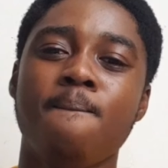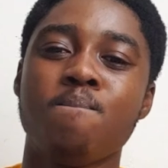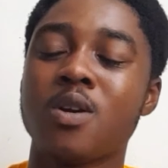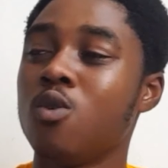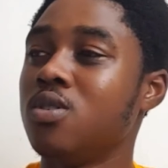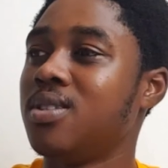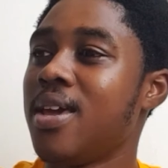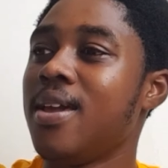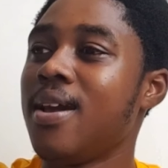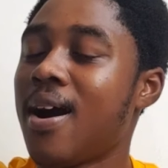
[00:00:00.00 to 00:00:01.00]
because
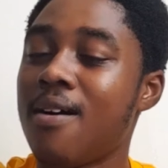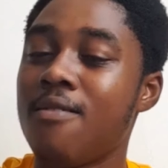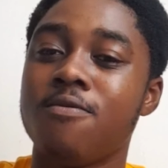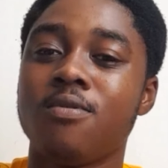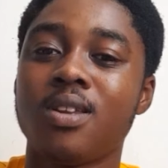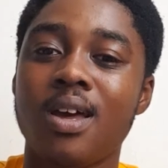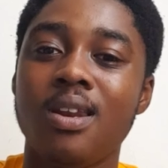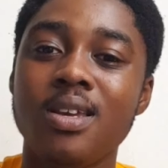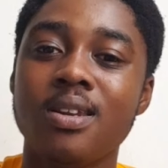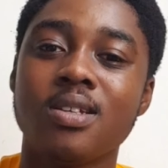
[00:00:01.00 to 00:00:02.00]
they have that
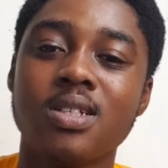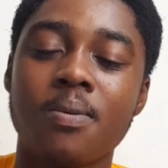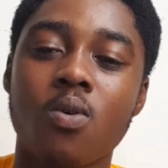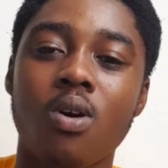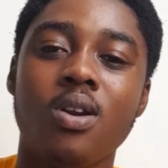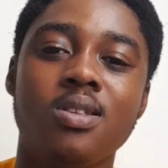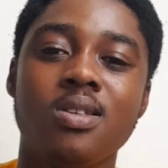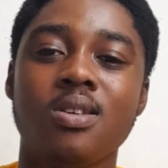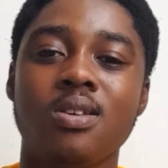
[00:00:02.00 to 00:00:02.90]
leadership quality.